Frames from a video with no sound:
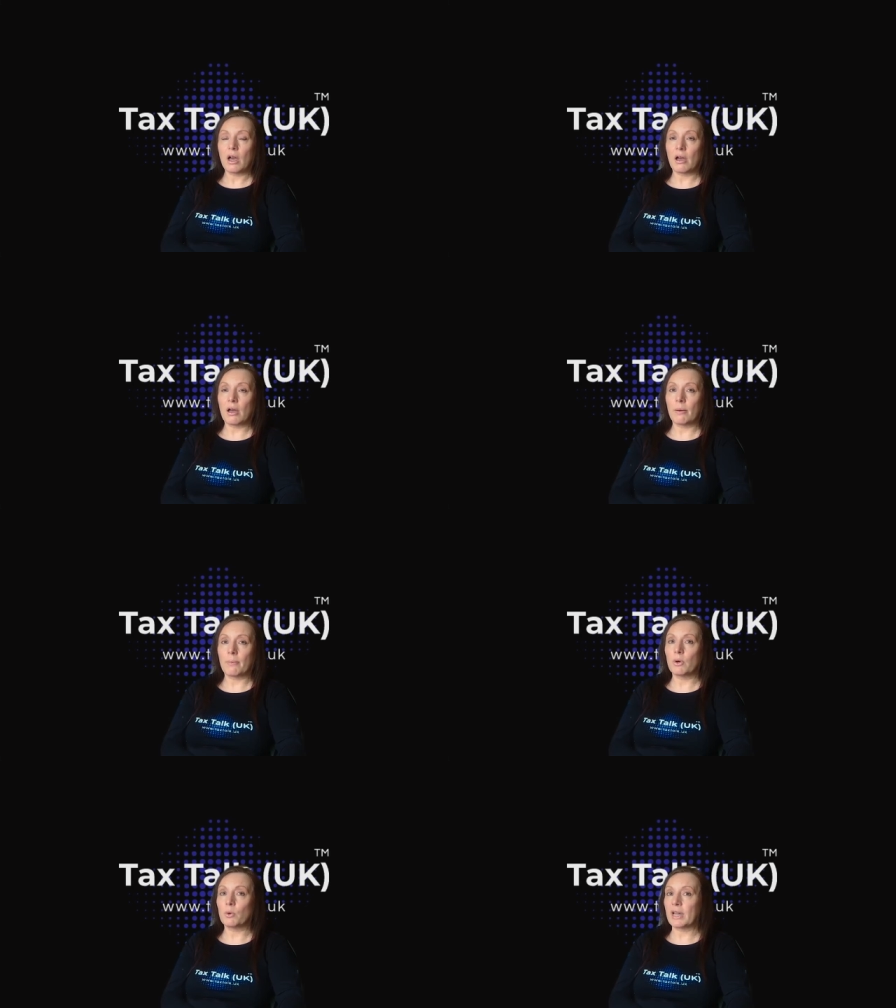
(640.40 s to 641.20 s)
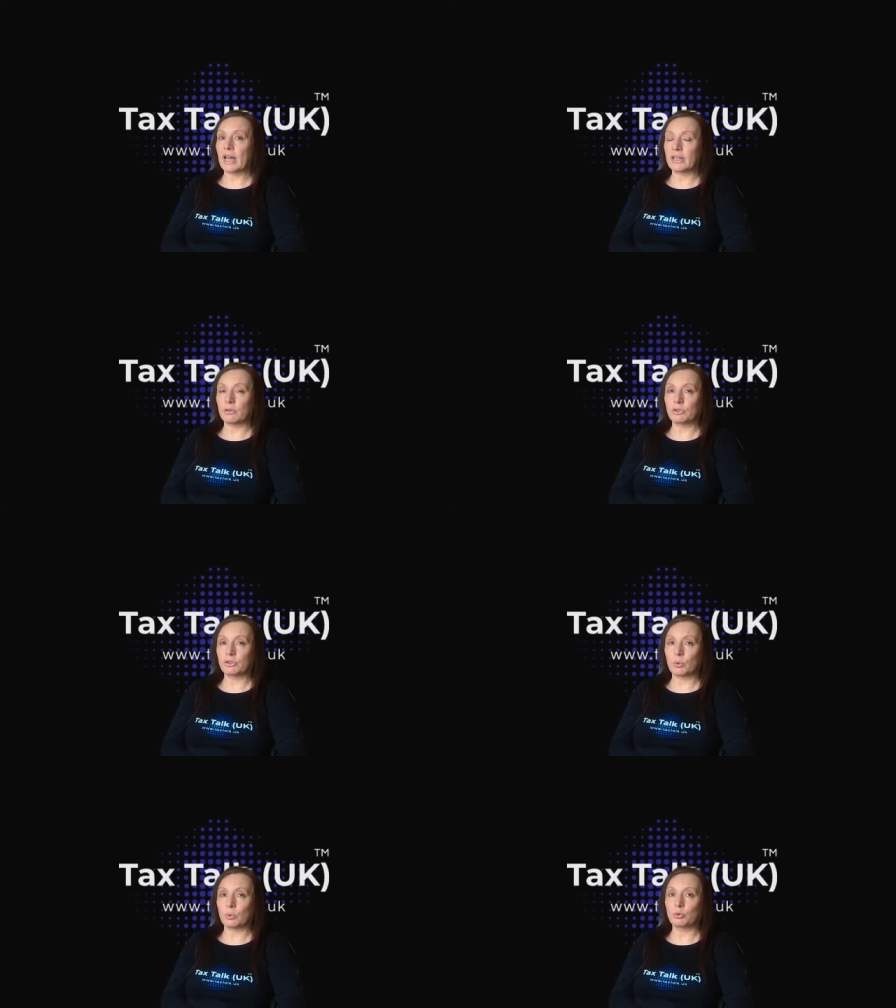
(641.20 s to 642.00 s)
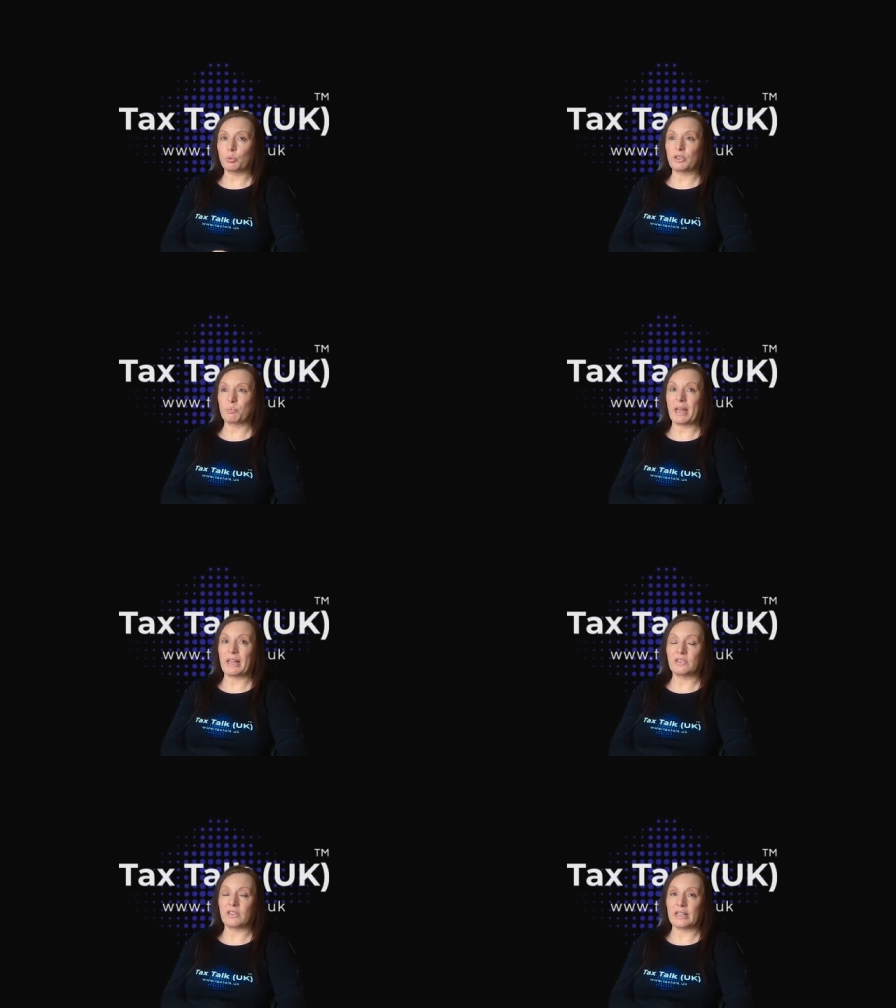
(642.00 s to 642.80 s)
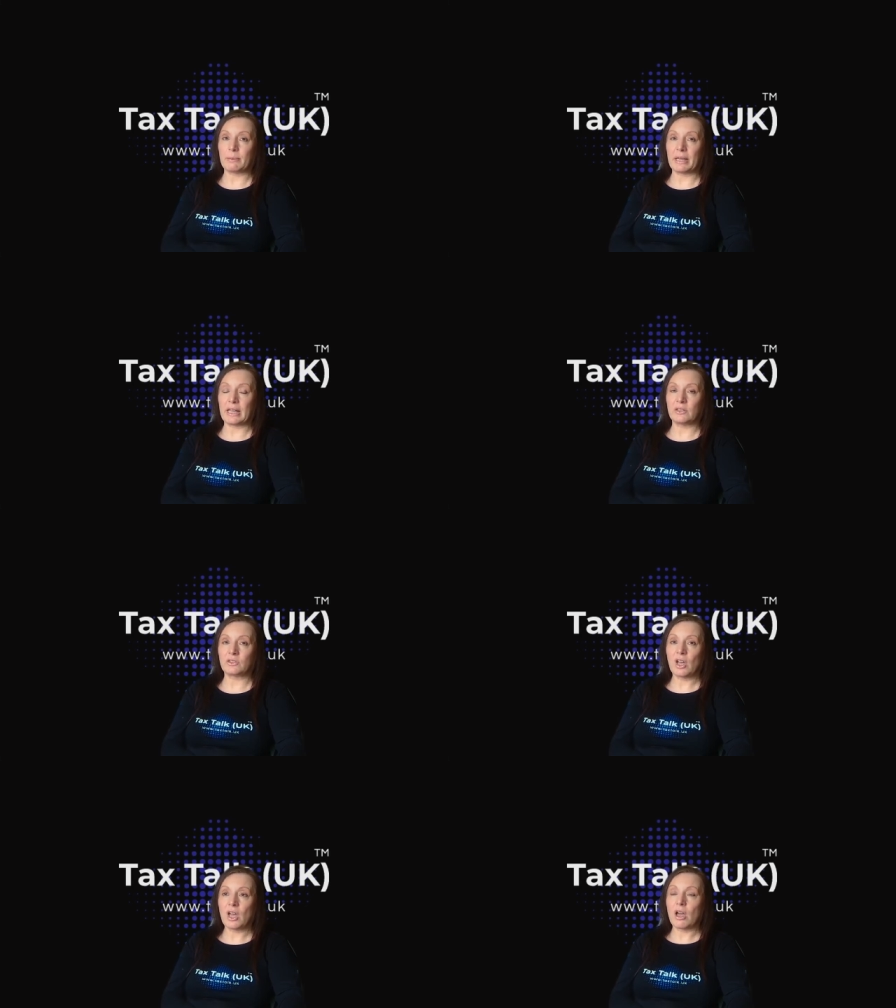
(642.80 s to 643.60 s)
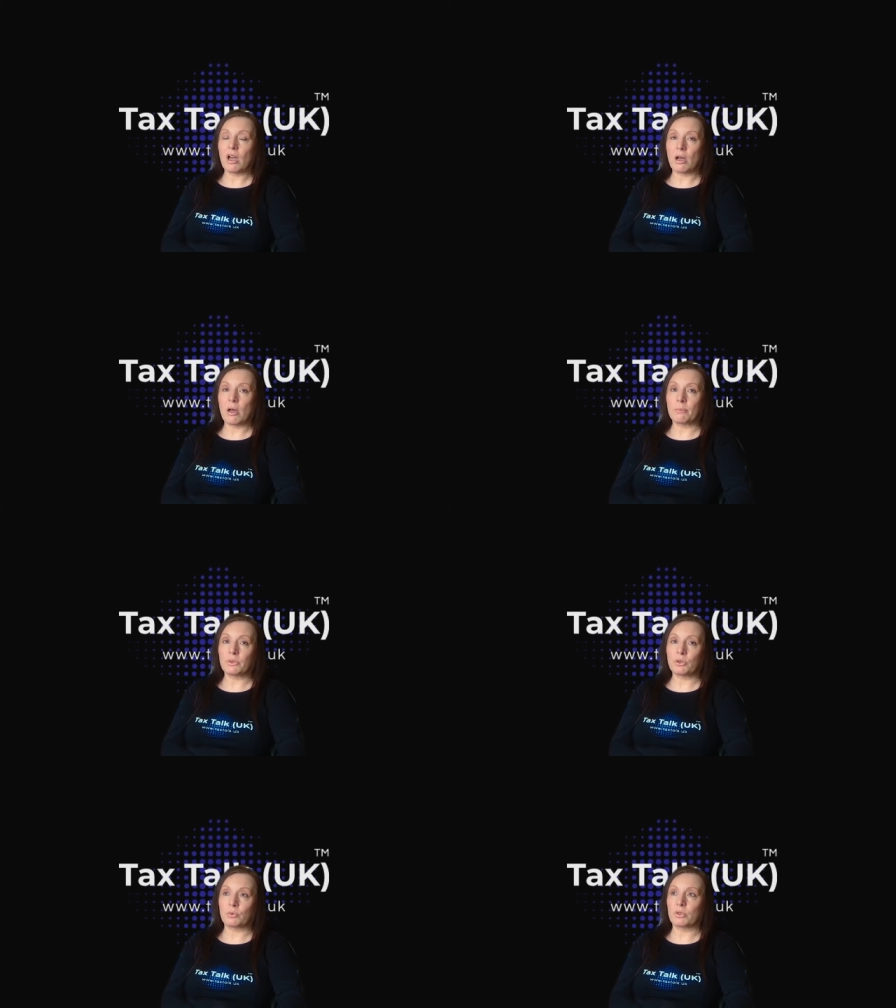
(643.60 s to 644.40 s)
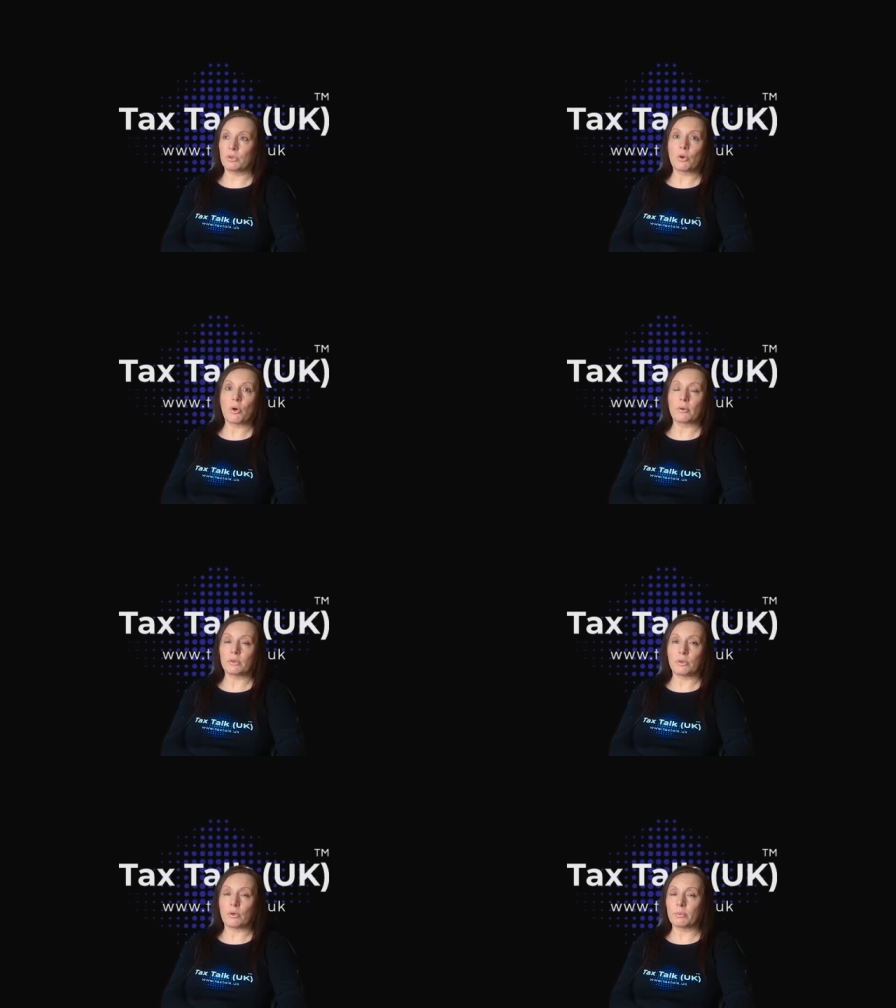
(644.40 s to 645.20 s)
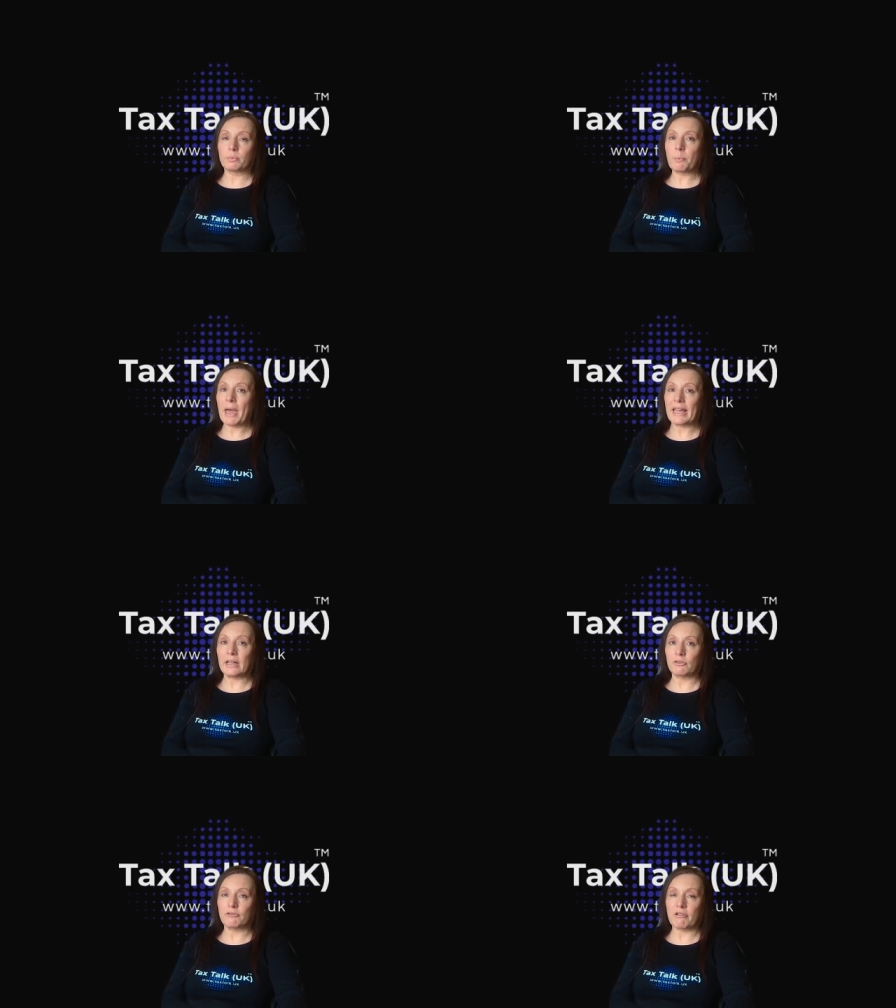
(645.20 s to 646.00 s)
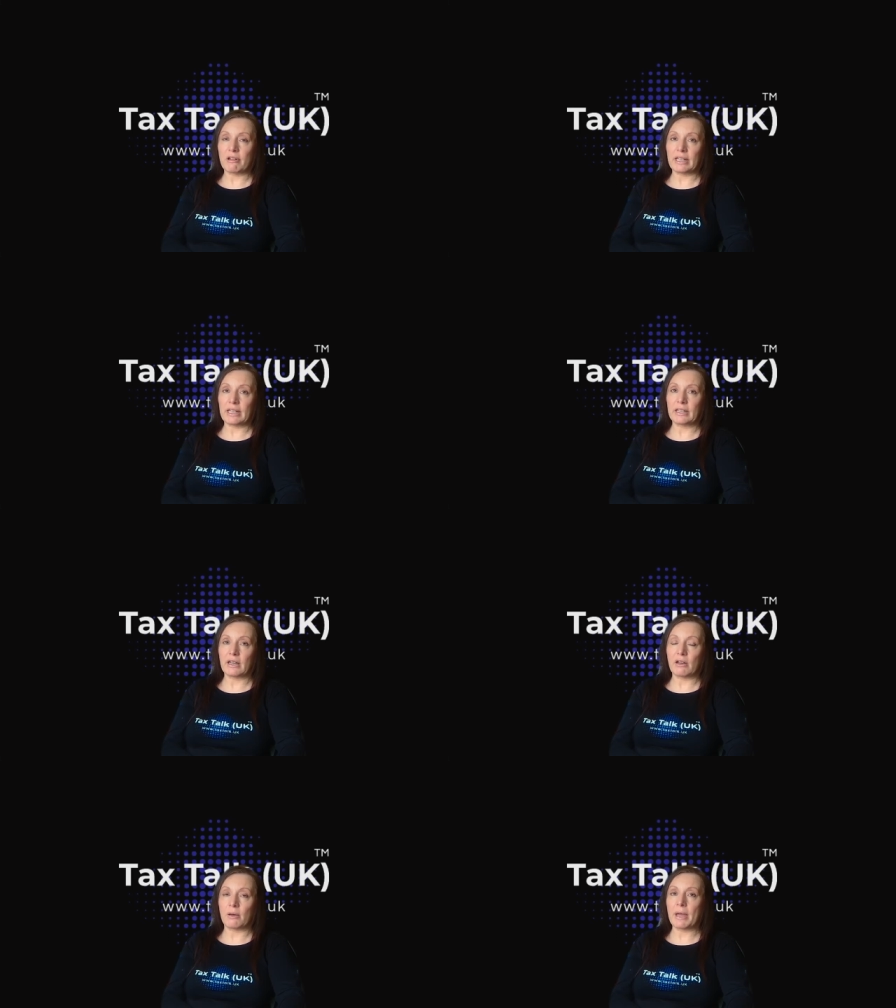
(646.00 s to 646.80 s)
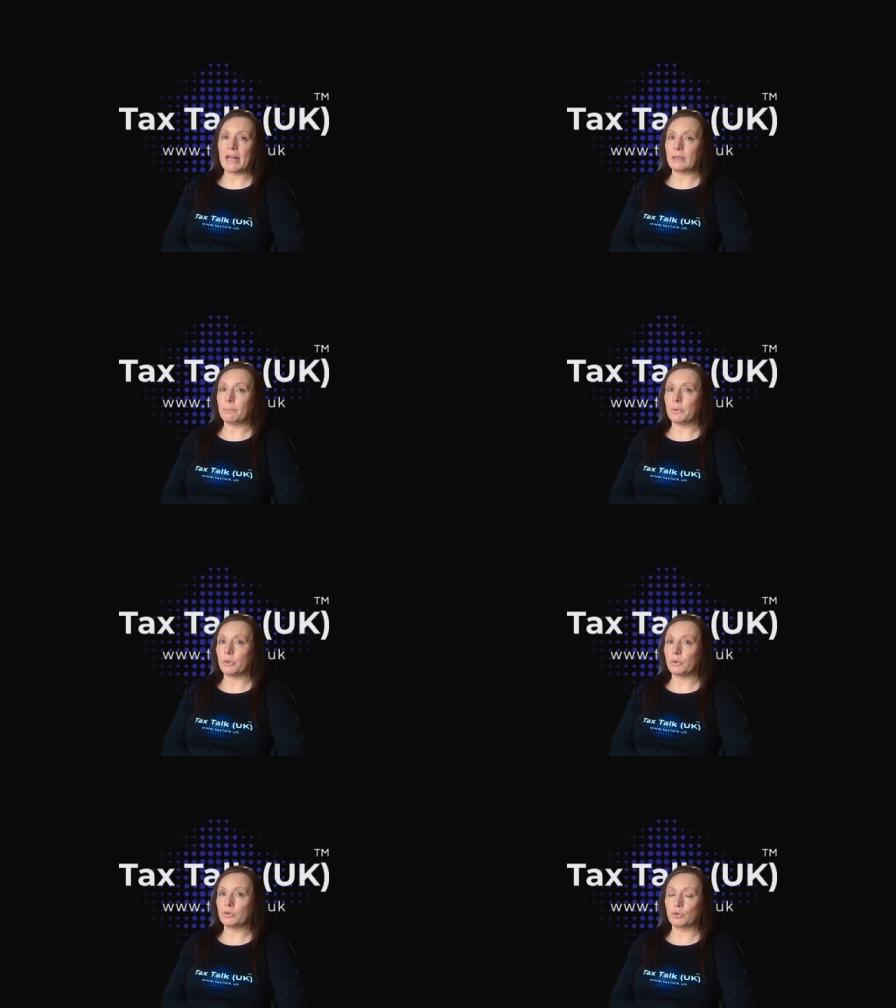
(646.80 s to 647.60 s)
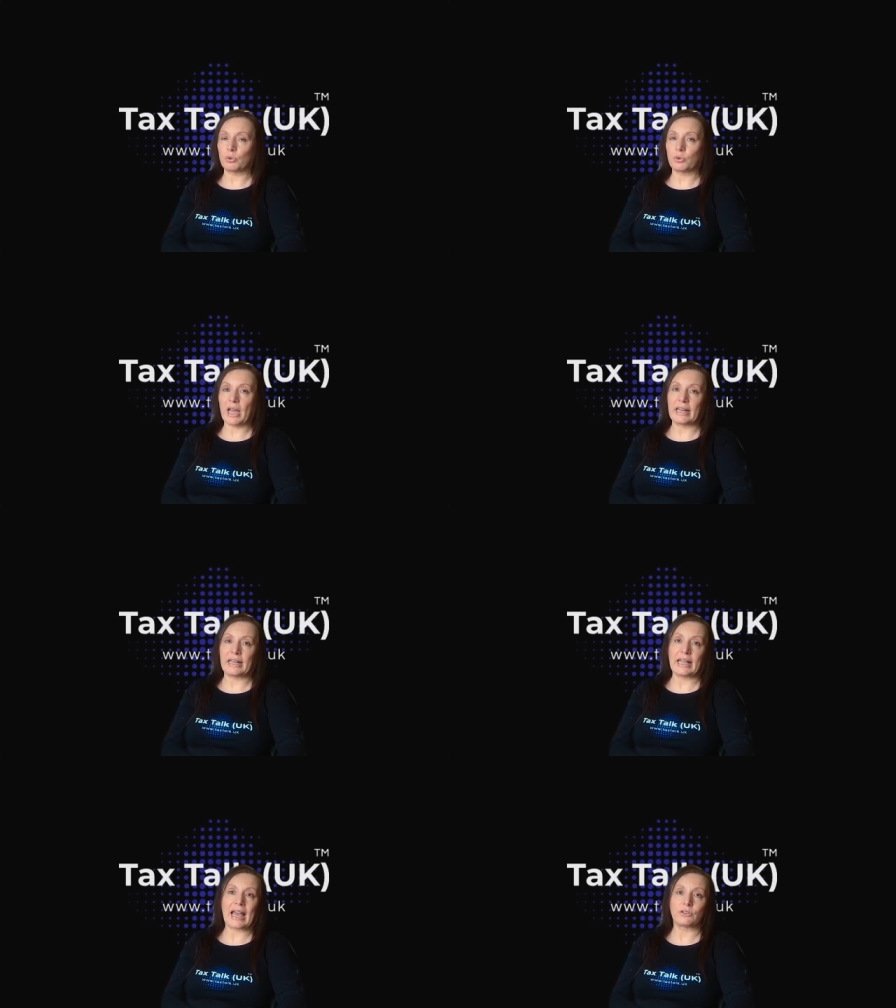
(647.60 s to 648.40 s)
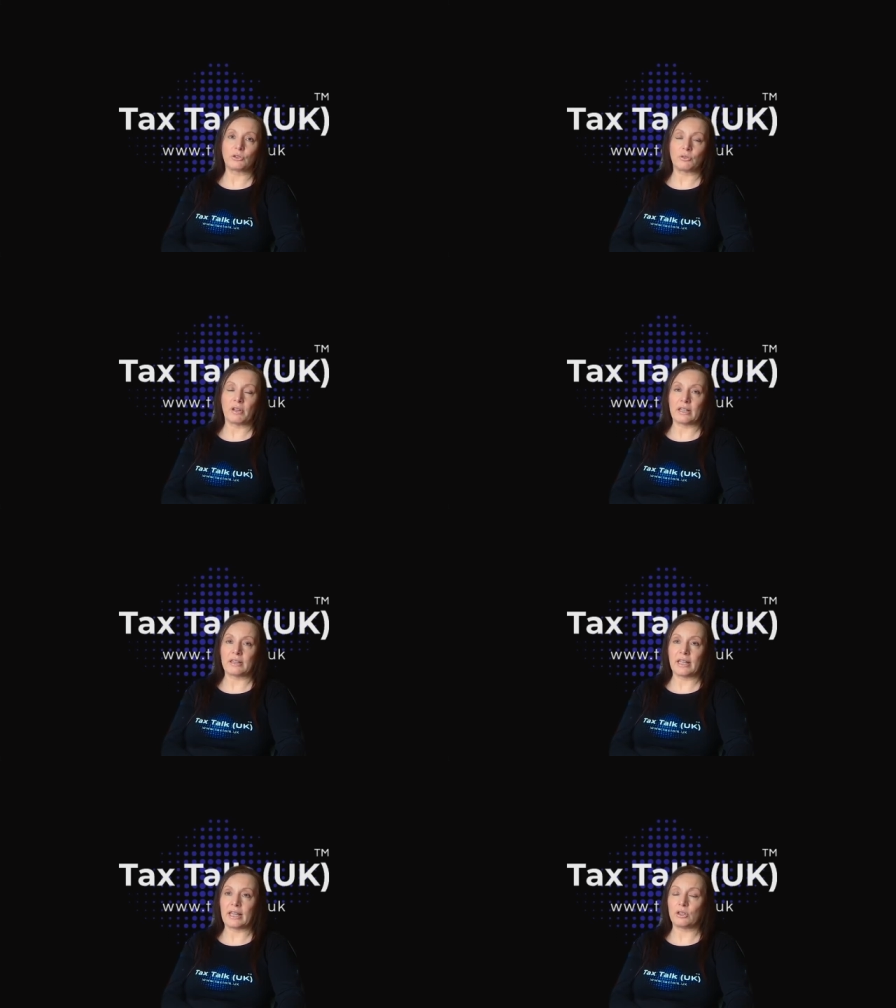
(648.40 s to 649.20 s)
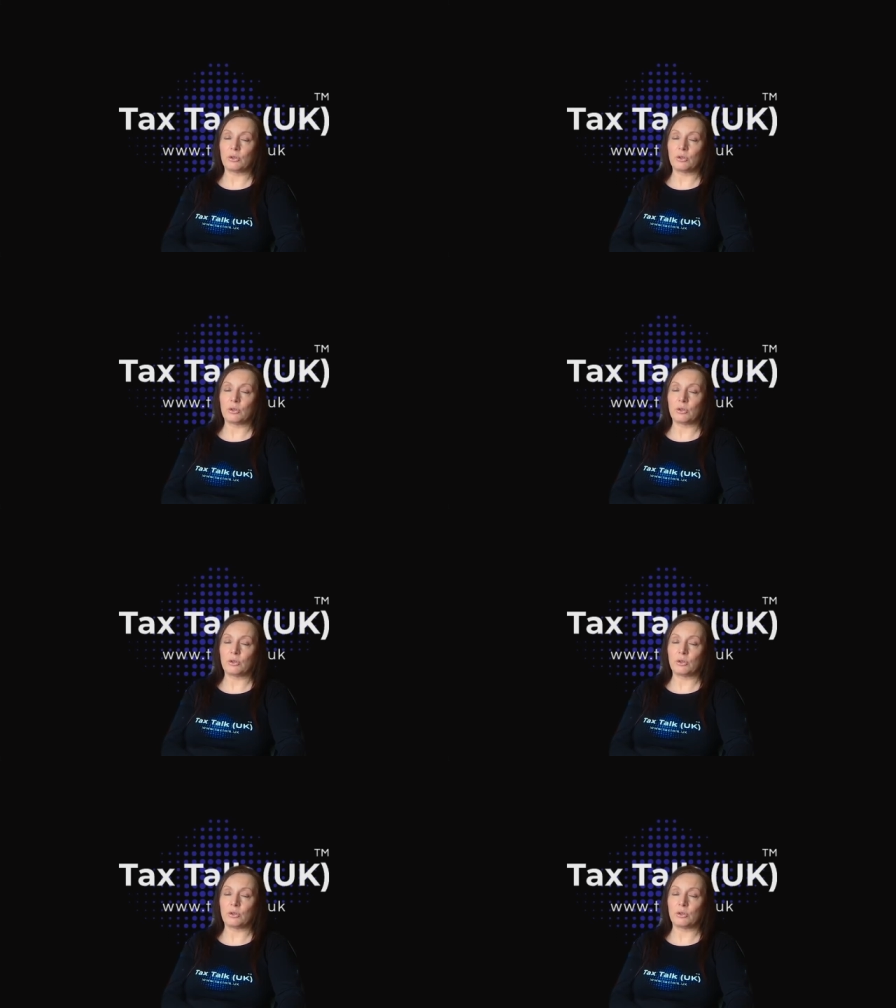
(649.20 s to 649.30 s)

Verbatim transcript: um, organic results, which basically means um, you, you're not you're not paying for any um, any boost or any ads or anything.